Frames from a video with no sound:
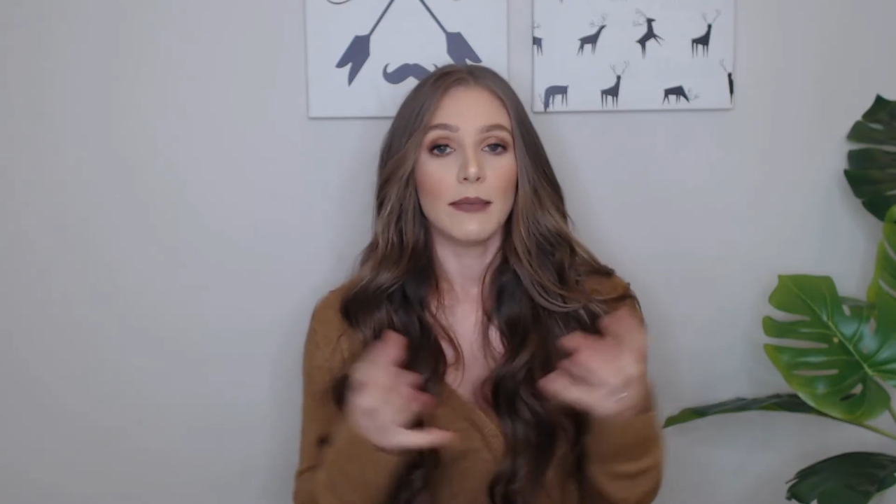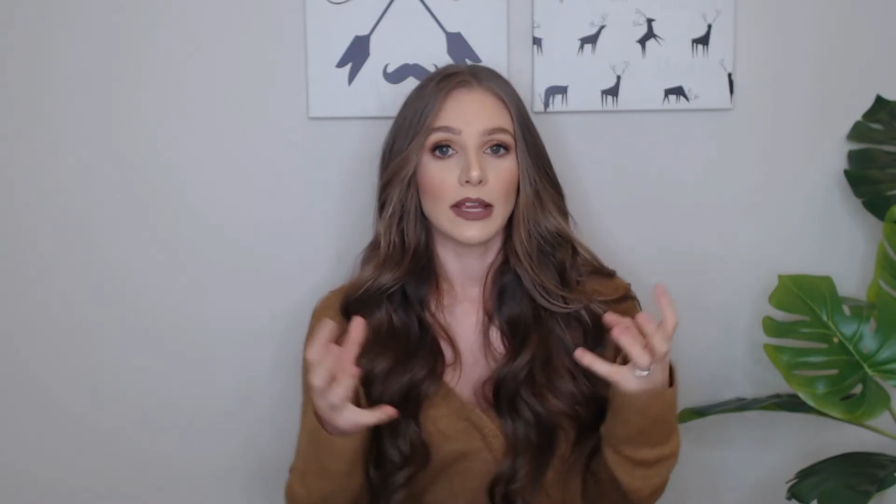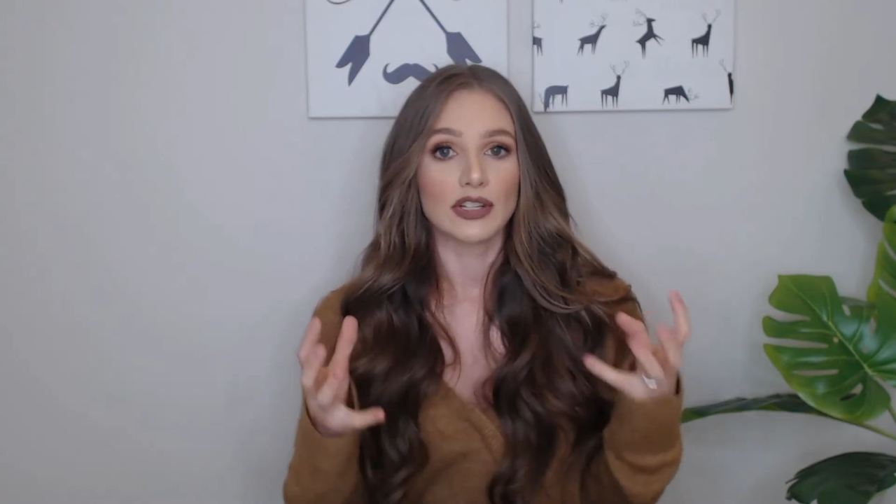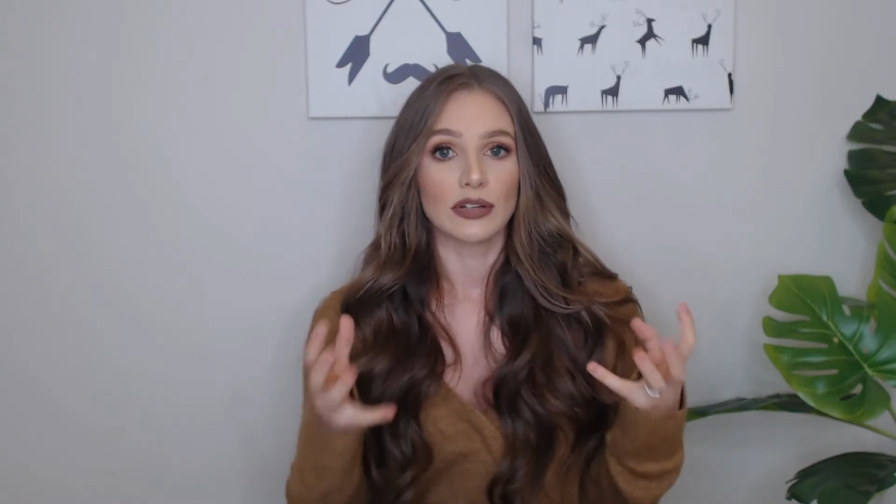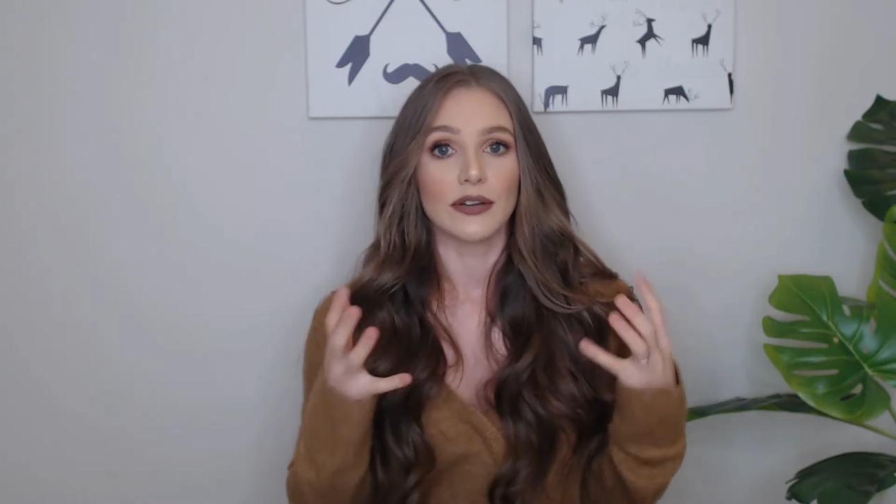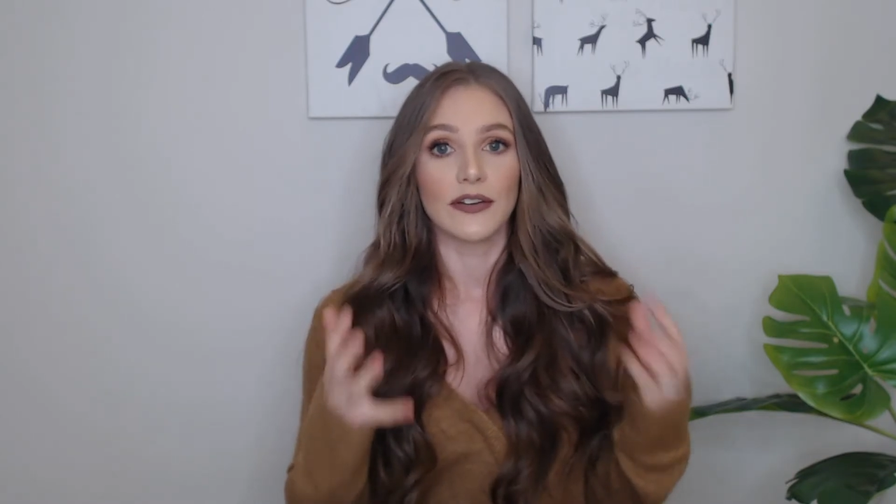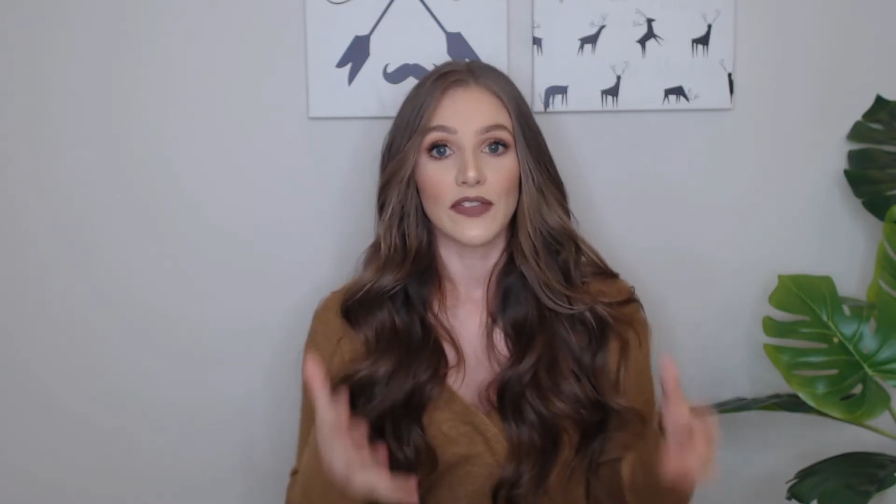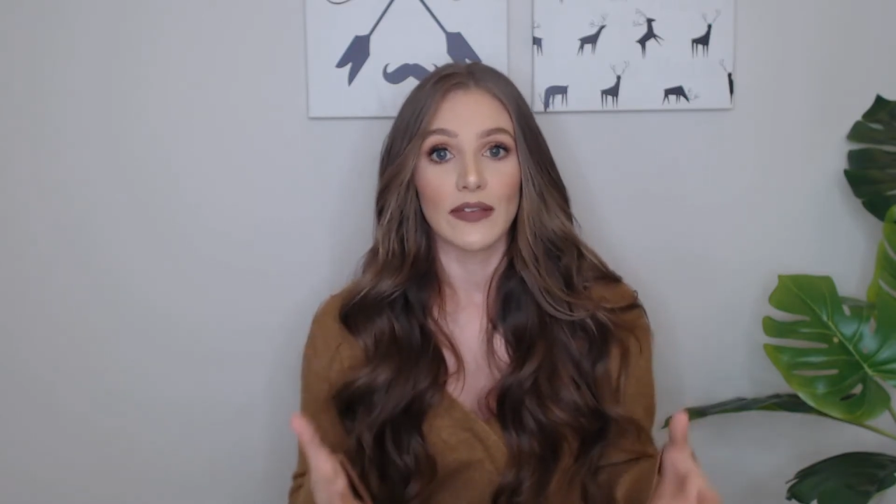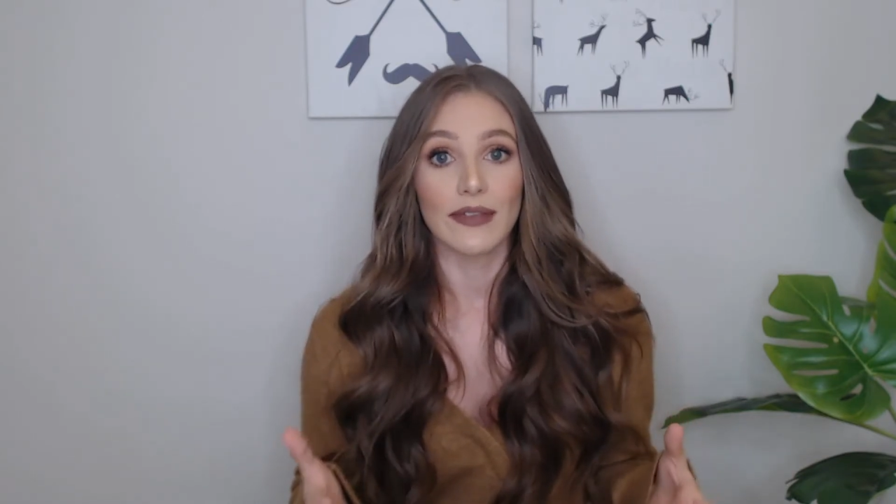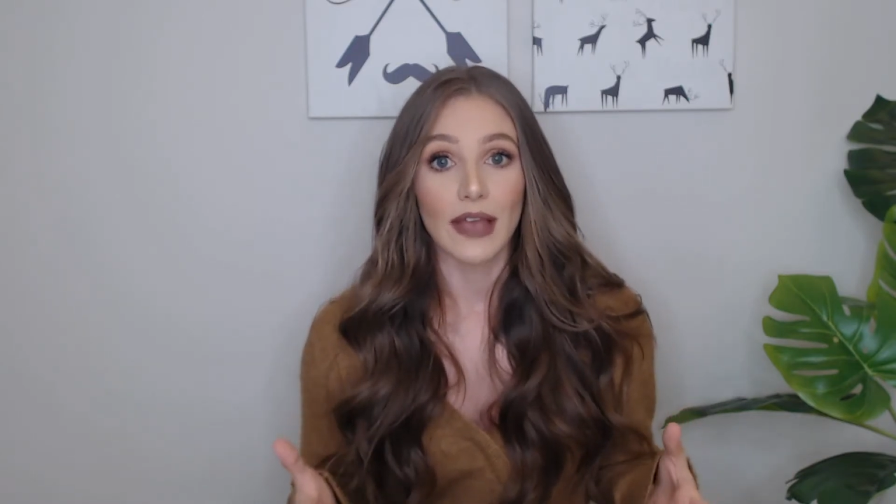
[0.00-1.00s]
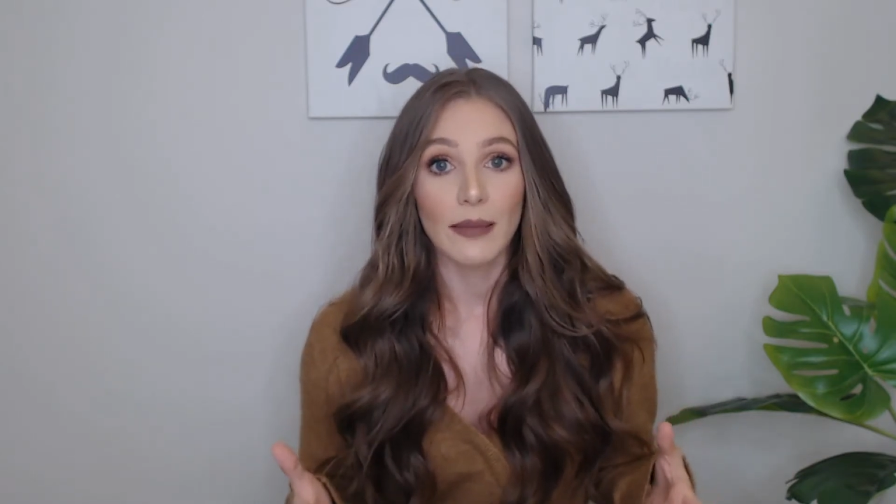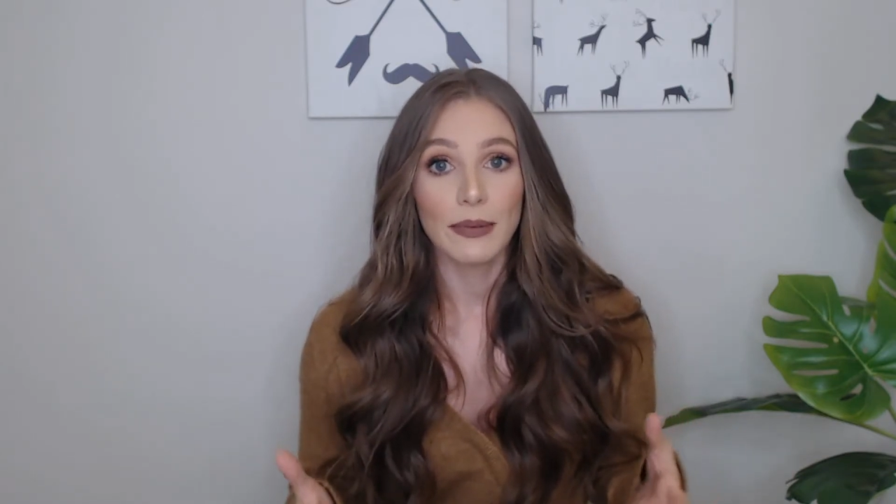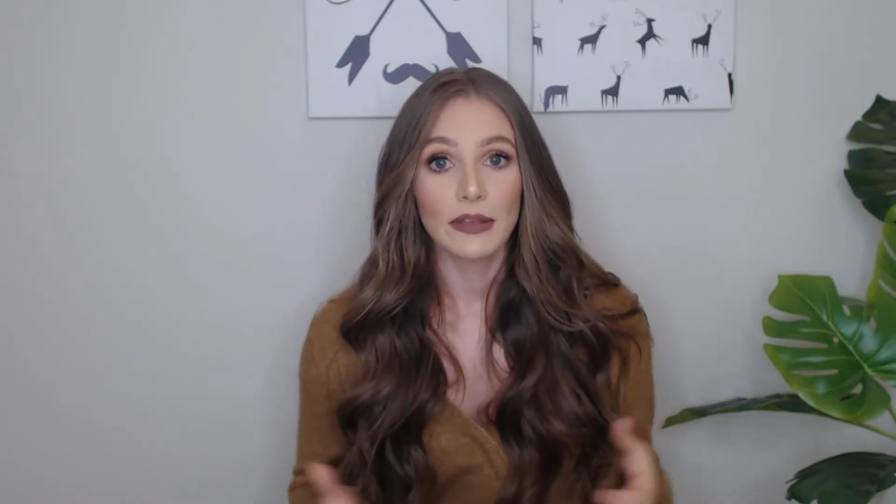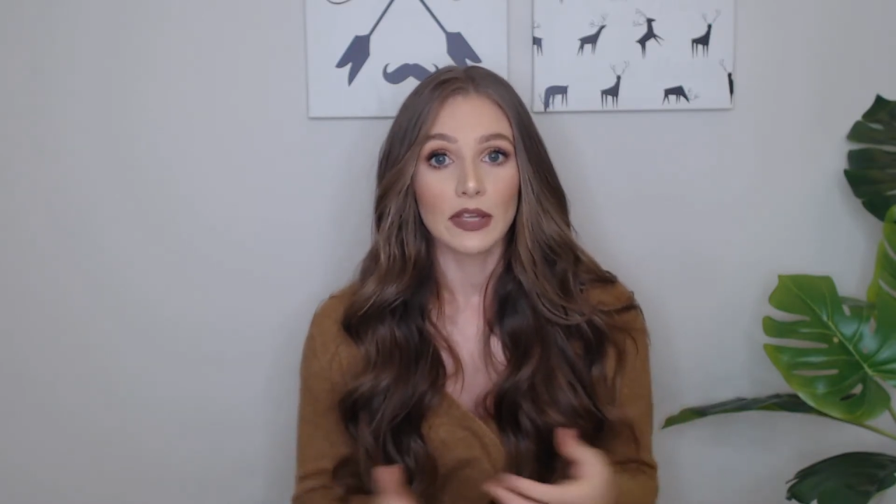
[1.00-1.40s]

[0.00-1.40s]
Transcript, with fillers: Make sure you're saving up,